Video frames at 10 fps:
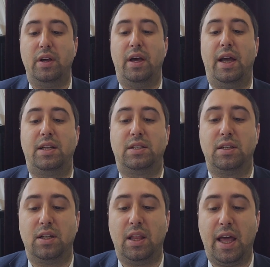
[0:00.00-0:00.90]
it's
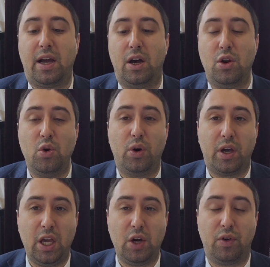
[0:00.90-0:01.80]
like a new
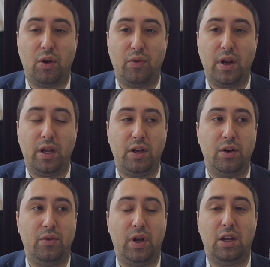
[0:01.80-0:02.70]
chiyuv already,
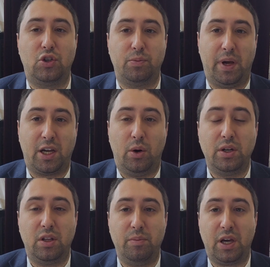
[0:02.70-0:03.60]
right? By going
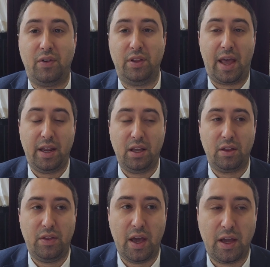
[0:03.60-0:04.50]
to the mikvah on the
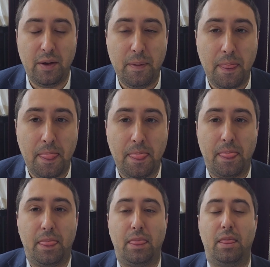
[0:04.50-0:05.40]
80th day,
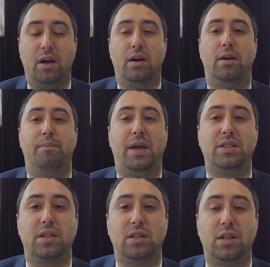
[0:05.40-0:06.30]

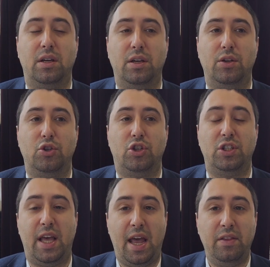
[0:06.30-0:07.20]
basically she's
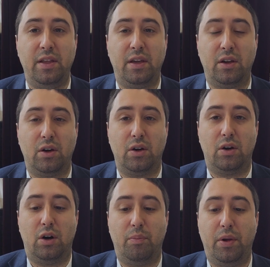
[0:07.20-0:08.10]
ending
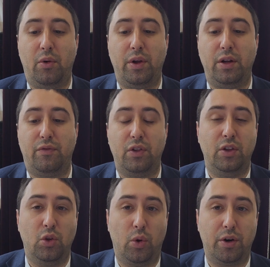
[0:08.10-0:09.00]
her period for the
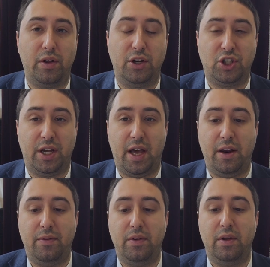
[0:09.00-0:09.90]
daughter that she had.
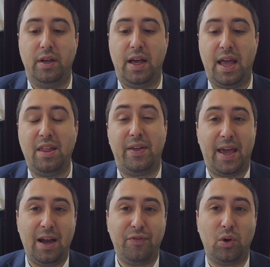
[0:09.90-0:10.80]
Anything
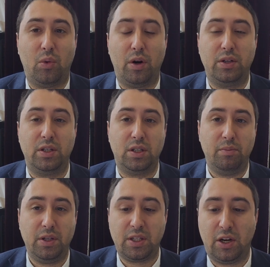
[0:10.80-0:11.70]
afterwards is a
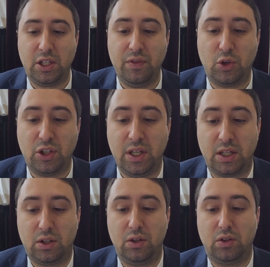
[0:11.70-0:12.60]
miscarriage, even though she's
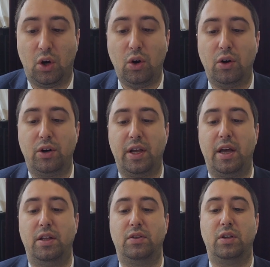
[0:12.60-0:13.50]
not tor yet
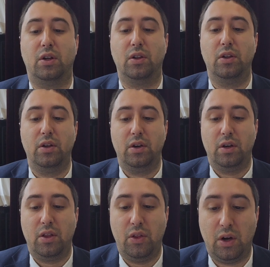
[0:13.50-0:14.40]
until
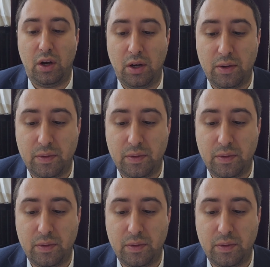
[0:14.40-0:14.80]
the